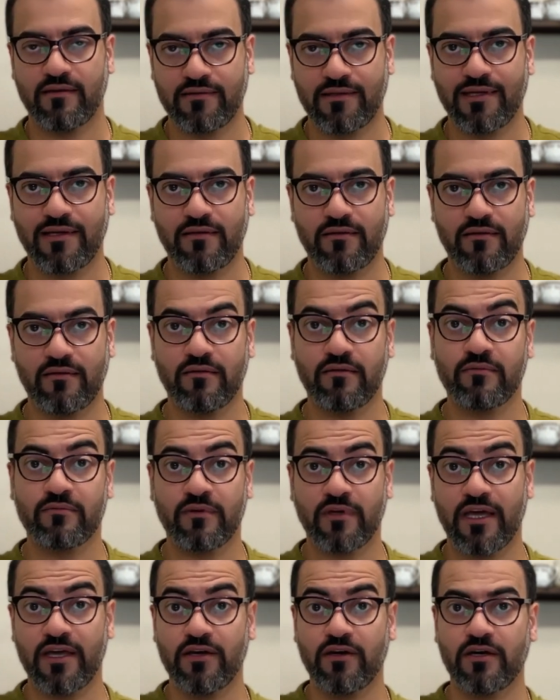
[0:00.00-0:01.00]
the
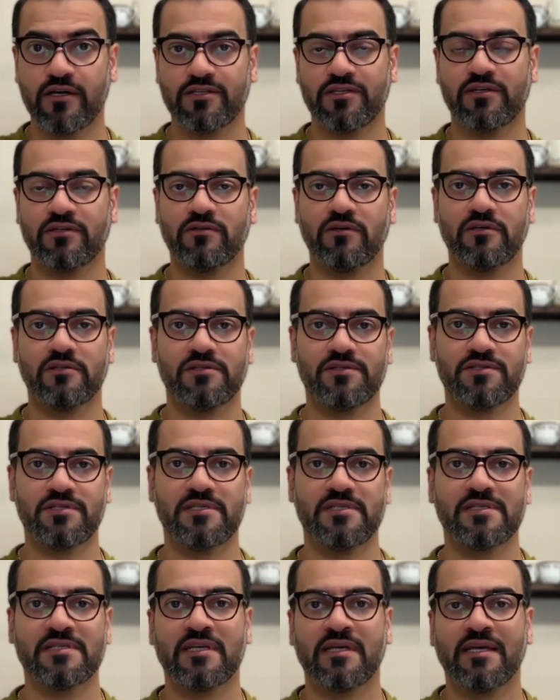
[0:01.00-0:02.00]
AI
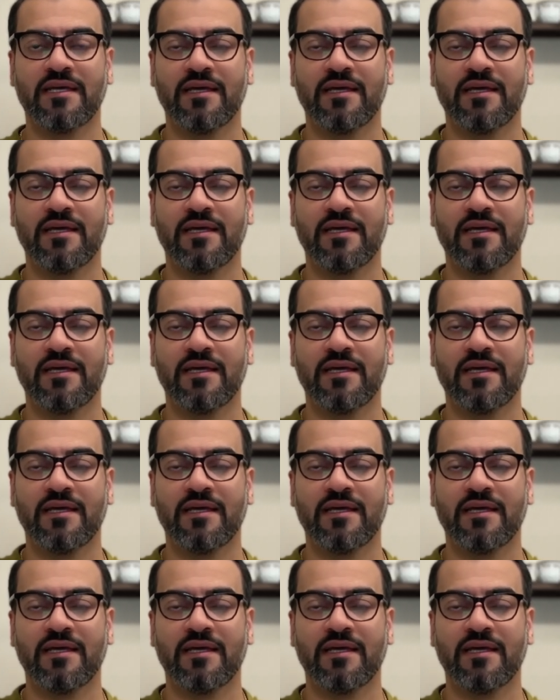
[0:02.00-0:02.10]
technologies.